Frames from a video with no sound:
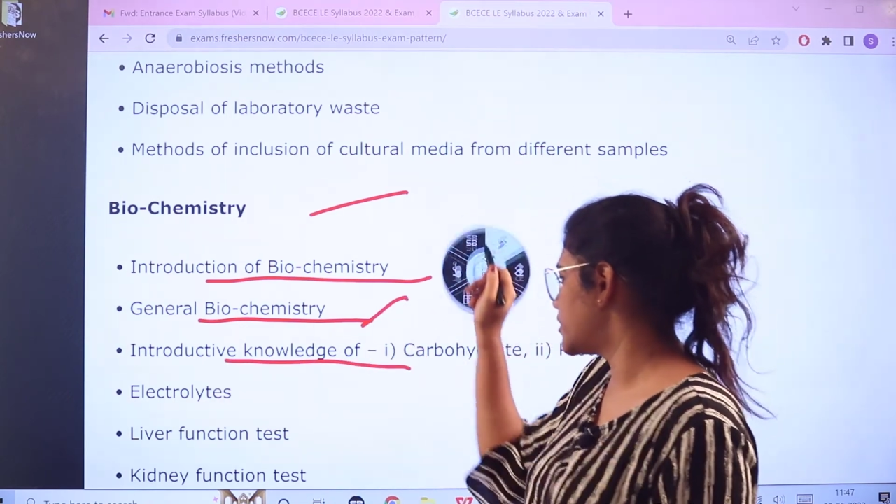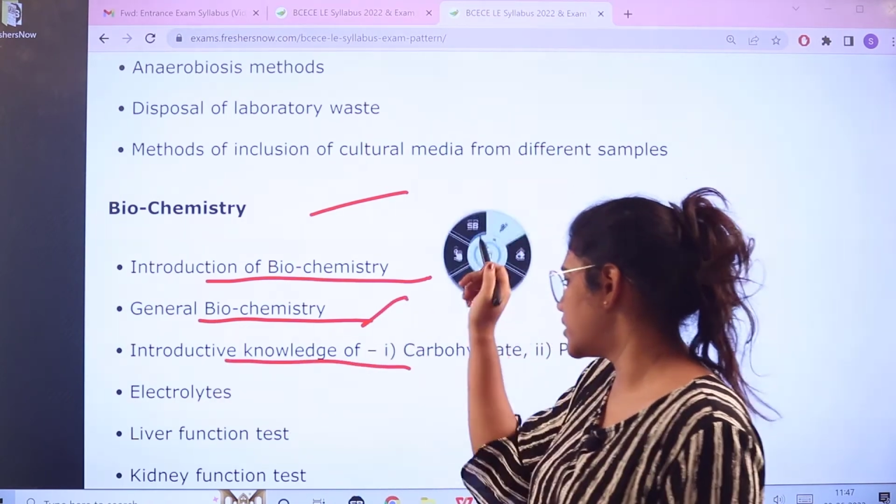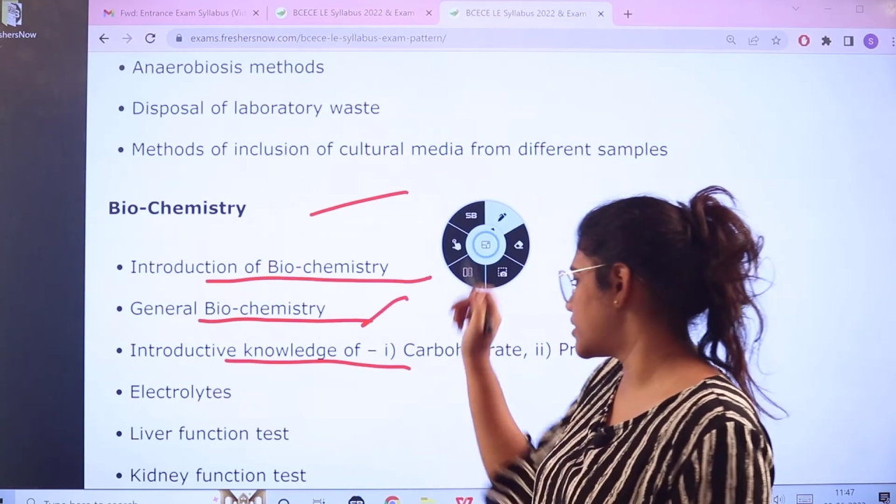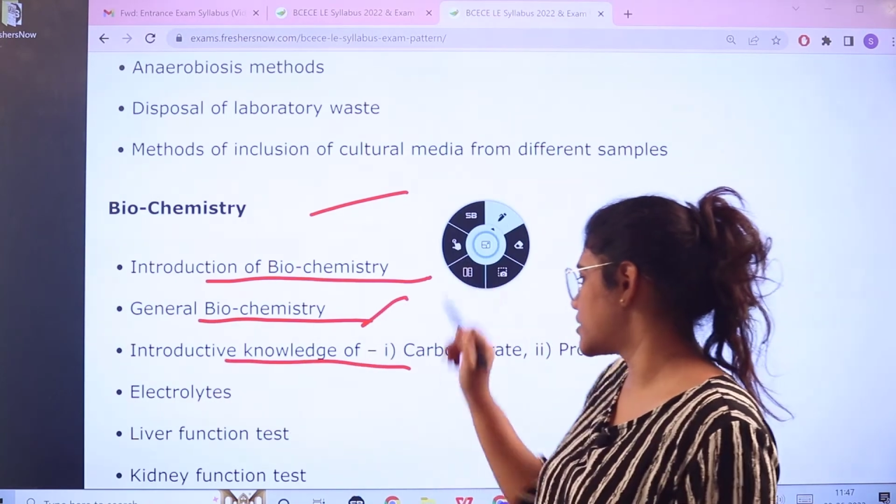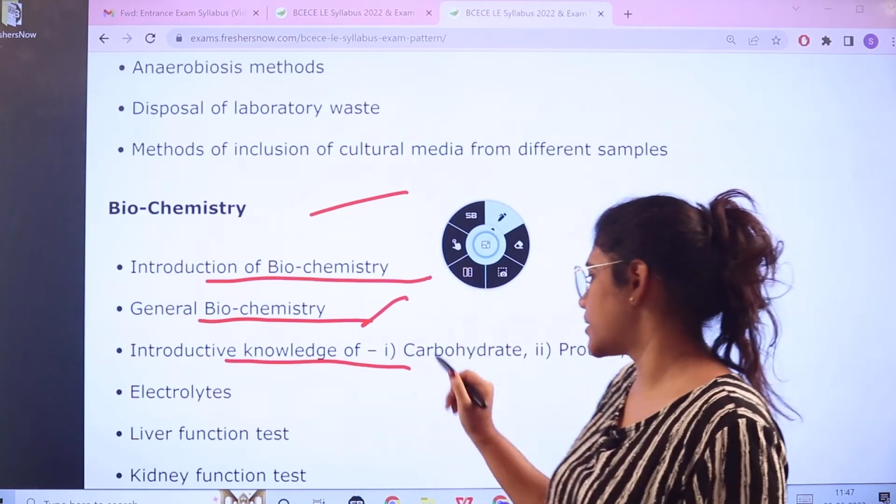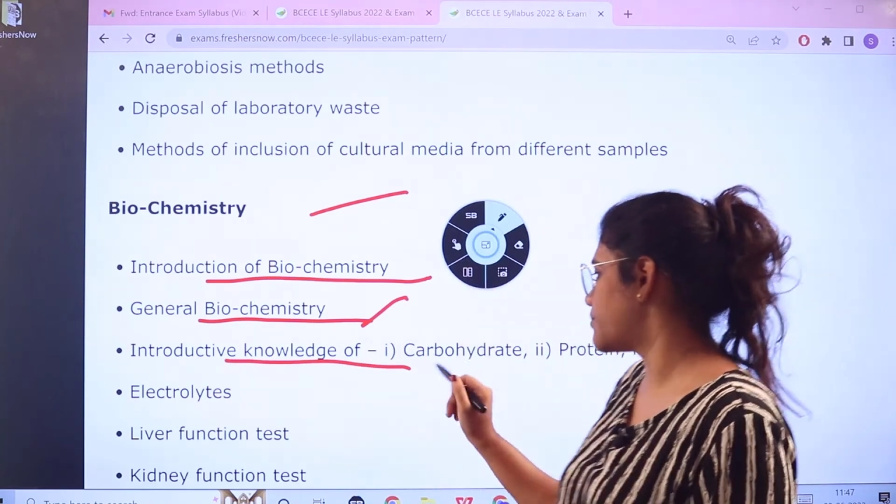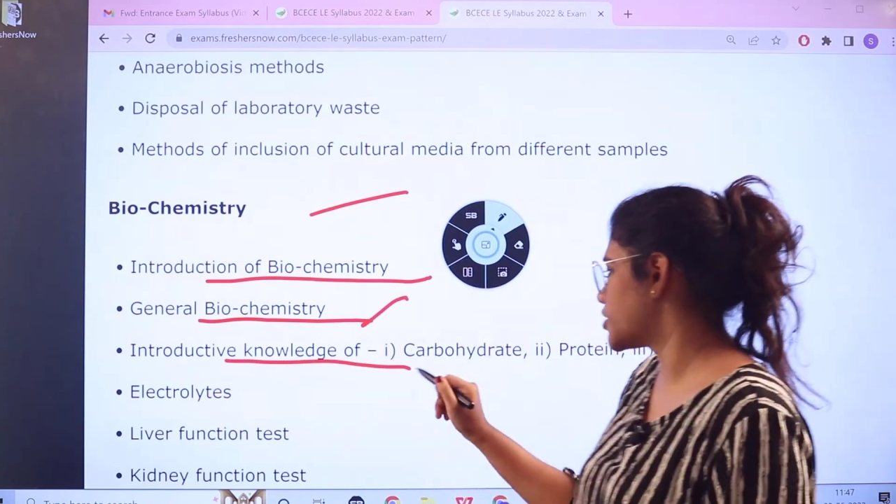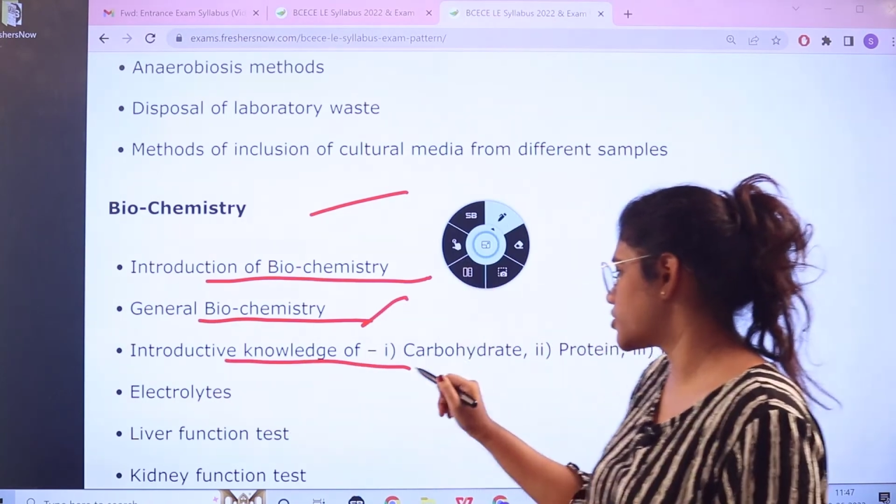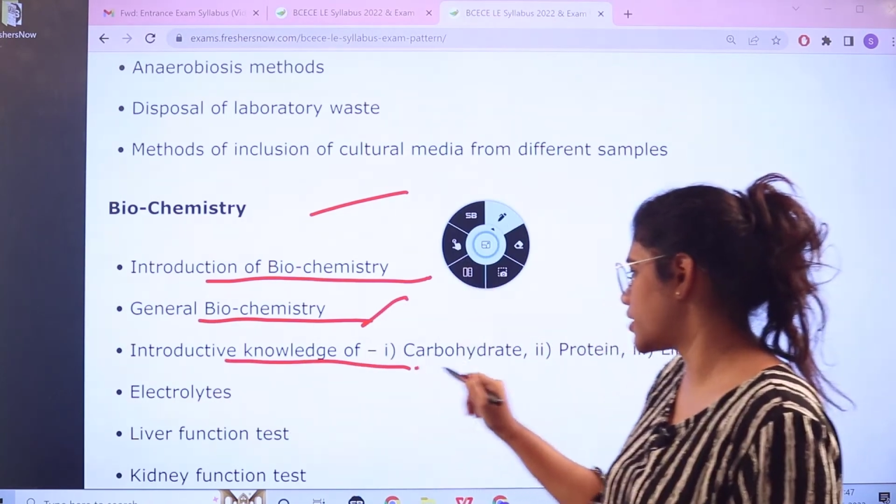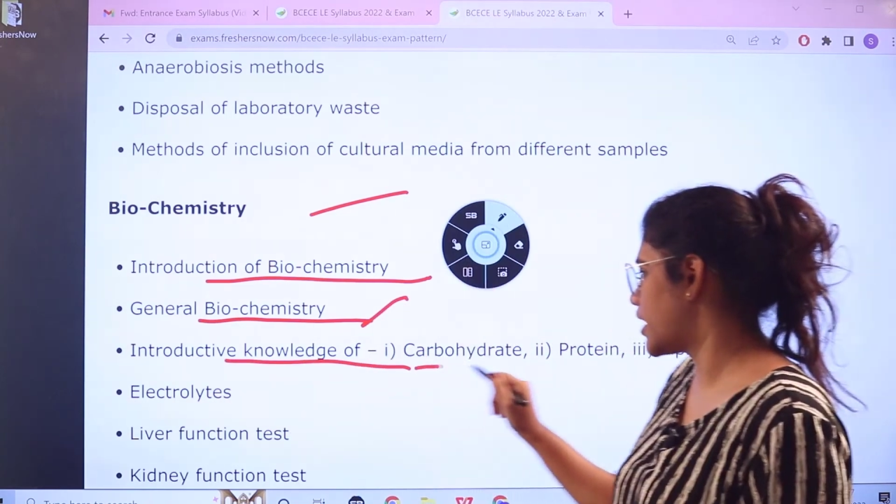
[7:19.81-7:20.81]
the
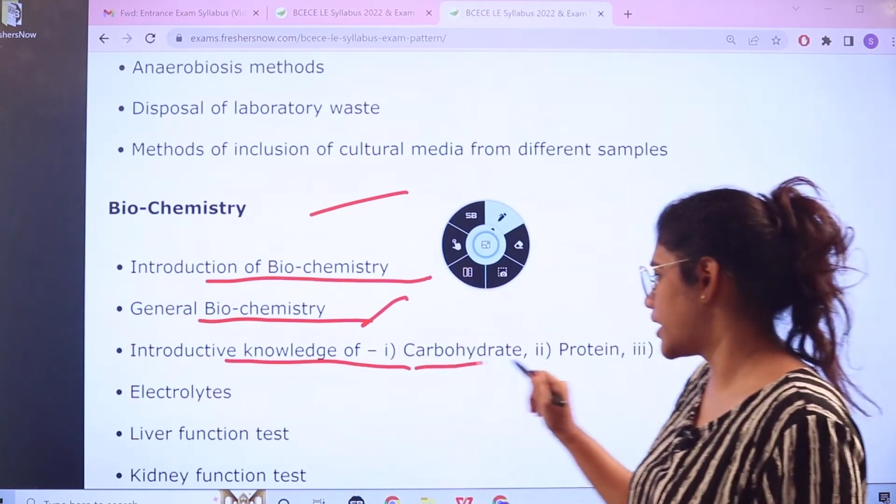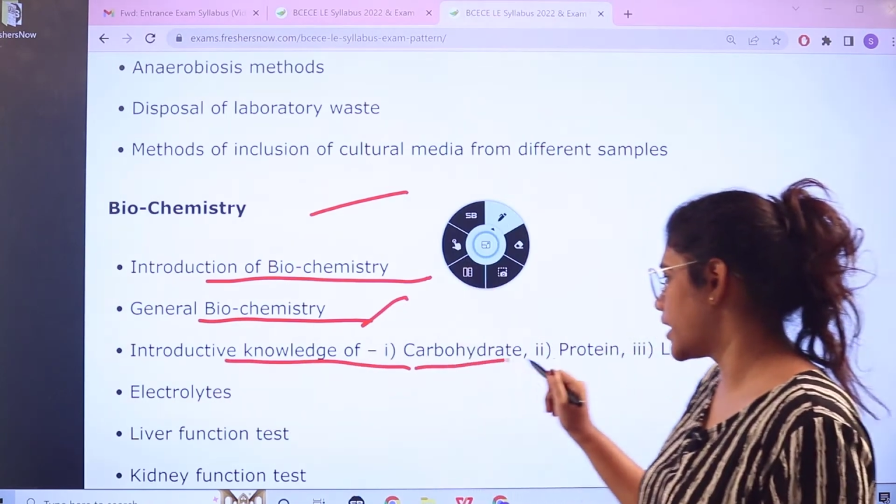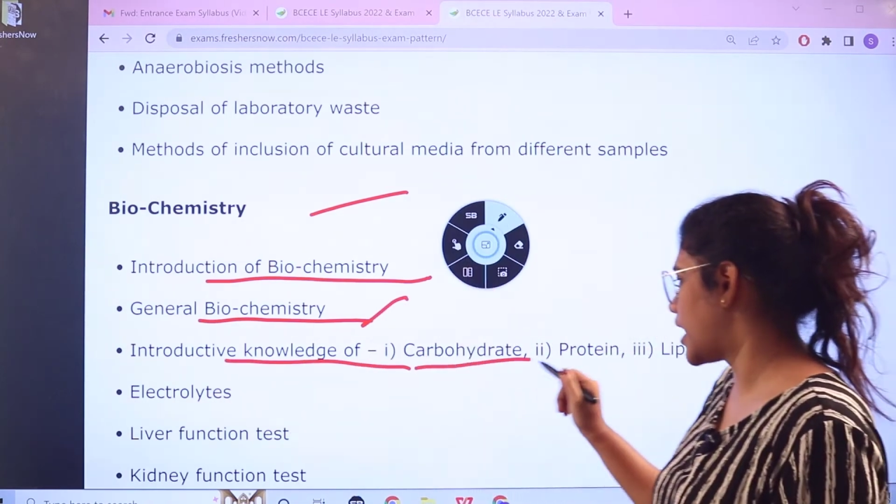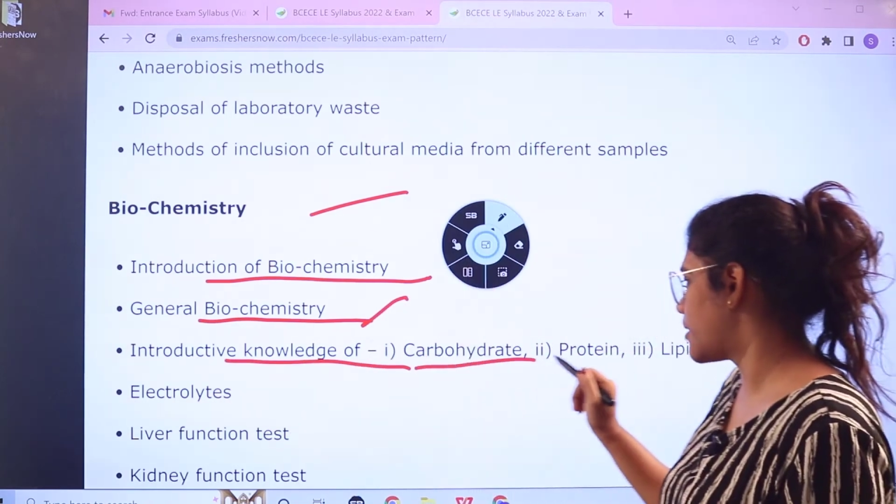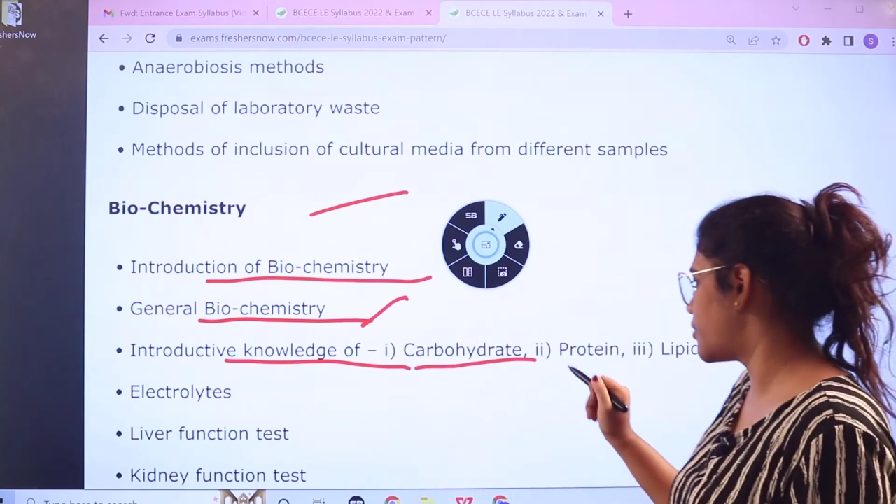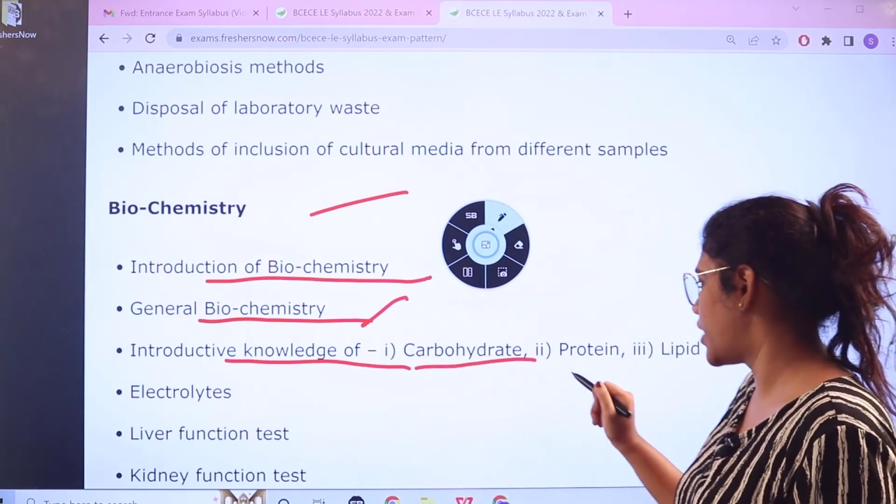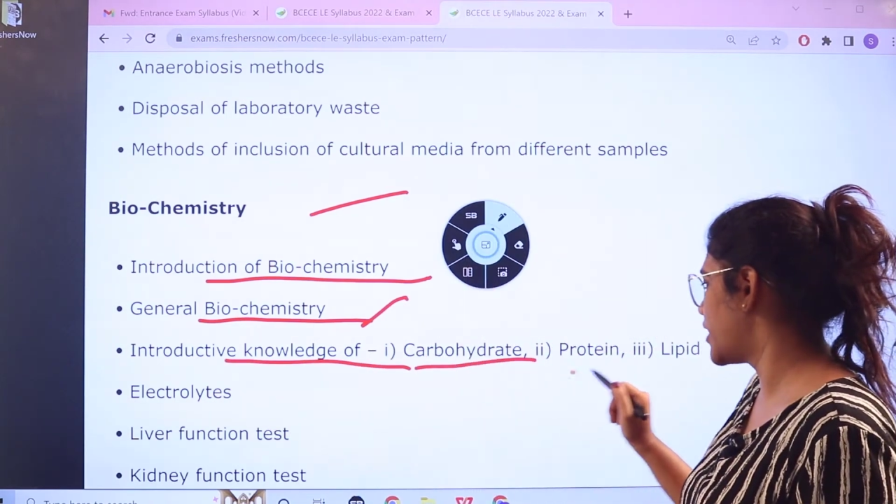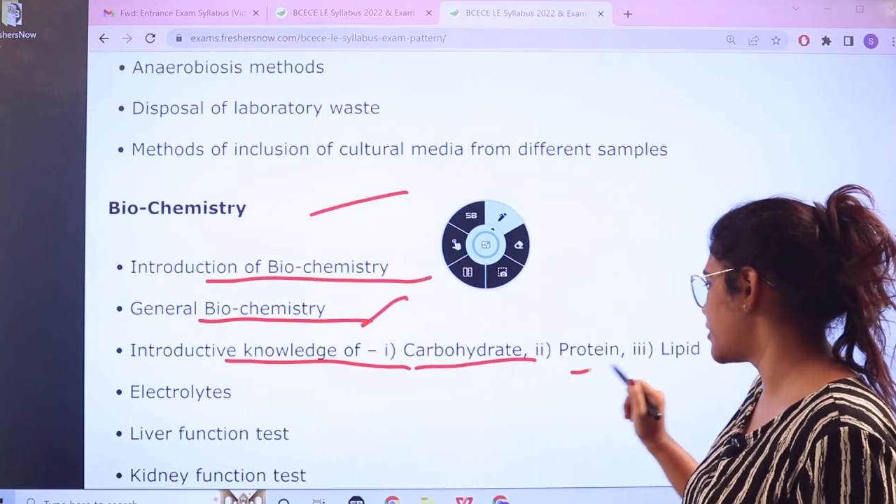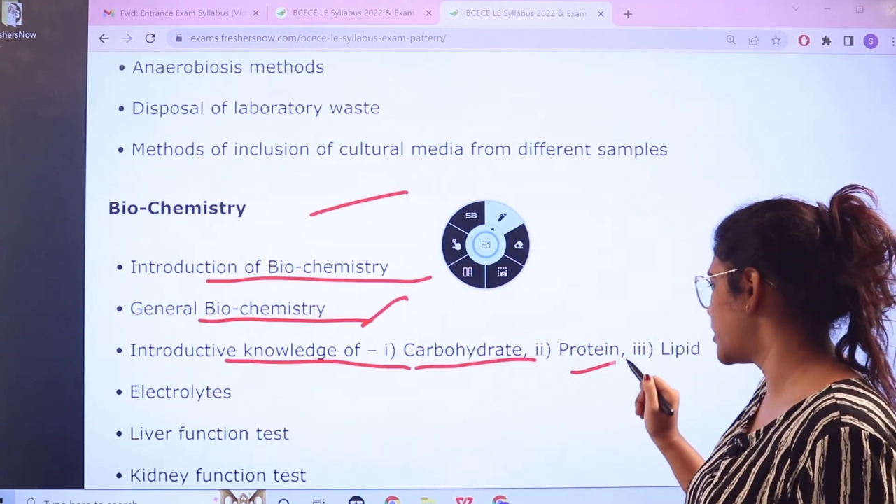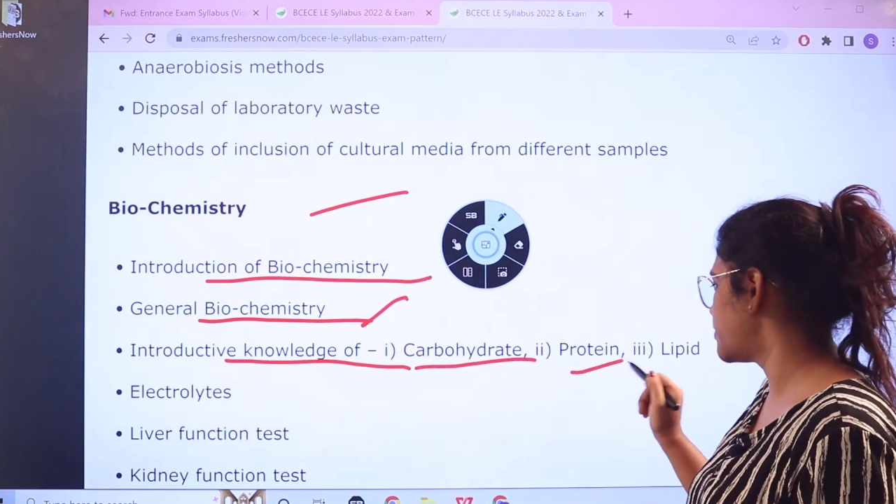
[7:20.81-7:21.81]
subjects regarding
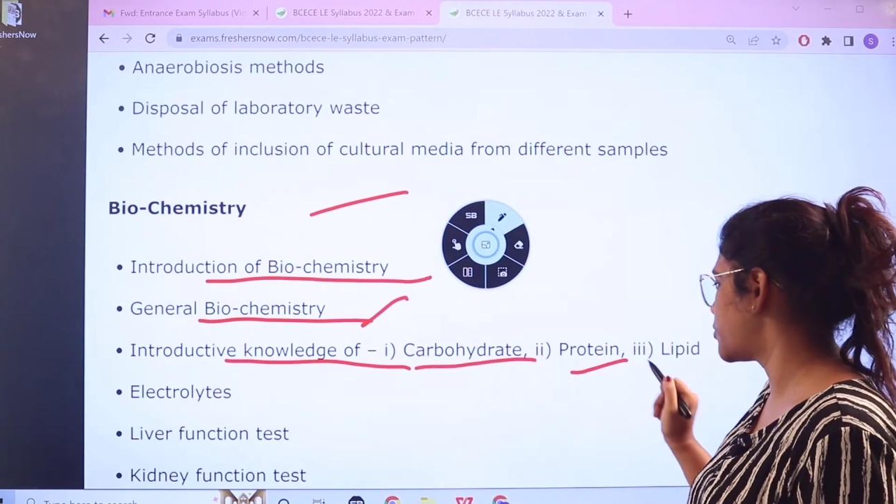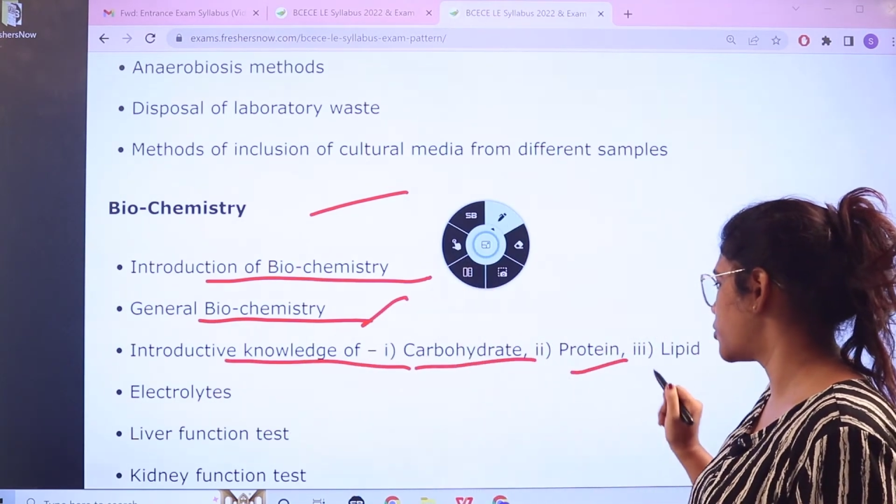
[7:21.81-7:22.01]
carbohydrate,